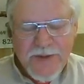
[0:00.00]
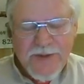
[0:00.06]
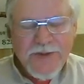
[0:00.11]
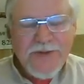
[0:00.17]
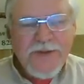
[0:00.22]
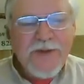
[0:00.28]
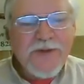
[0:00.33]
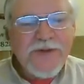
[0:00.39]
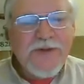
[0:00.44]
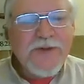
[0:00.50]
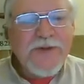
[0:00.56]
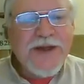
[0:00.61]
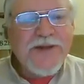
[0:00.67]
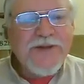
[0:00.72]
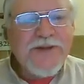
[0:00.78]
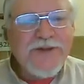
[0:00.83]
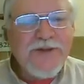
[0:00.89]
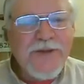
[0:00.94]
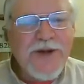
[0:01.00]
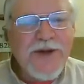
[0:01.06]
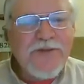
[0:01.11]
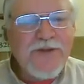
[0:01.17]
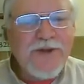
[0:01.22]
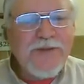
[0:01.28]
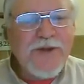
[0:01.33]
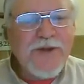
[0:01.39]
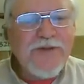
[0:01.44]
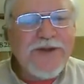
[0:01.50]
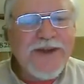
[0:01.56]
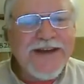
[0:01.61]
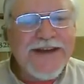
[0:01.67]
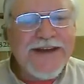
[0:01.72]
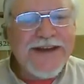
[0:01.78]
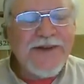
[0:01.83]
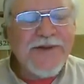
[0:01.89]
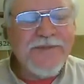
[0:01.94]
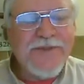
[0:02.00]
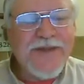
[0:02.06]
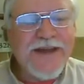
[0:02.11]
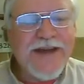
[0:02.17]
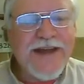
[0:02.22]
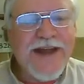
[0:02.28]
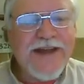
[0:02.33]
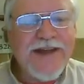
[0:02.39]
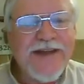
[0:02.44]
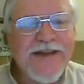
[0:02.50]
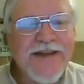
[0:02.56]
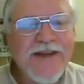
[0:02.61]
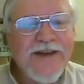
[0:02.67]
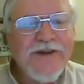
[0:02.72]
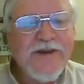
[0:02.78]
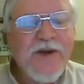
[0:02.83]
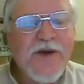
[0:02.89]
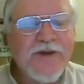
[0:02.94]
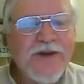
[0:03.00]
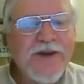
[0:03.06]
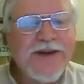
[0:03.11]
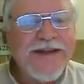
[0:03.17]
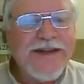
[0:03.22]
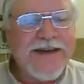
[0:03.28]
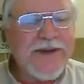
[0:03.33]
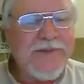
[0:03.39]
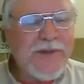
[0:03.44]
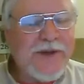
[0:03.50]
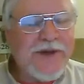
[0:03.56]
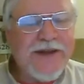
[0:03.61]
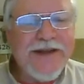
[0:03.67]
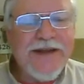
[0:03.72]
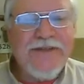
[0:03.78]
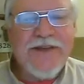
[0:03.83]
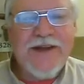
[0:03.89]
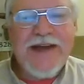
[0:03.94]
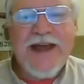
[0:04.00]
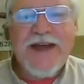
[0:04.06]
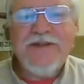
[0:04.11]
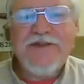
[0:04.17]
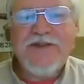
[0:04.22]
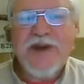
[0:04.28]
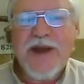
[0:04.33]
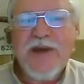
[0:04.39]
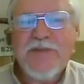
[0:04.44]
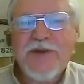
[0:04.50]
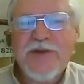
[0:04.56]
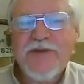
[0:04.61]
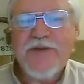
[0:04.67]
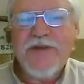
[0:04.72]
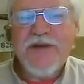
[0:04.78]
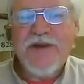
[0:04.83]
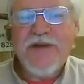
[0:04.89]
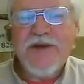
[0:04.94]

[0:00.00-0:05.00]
So in 2012, we moved in here, and I talked a little bit in the last chapter,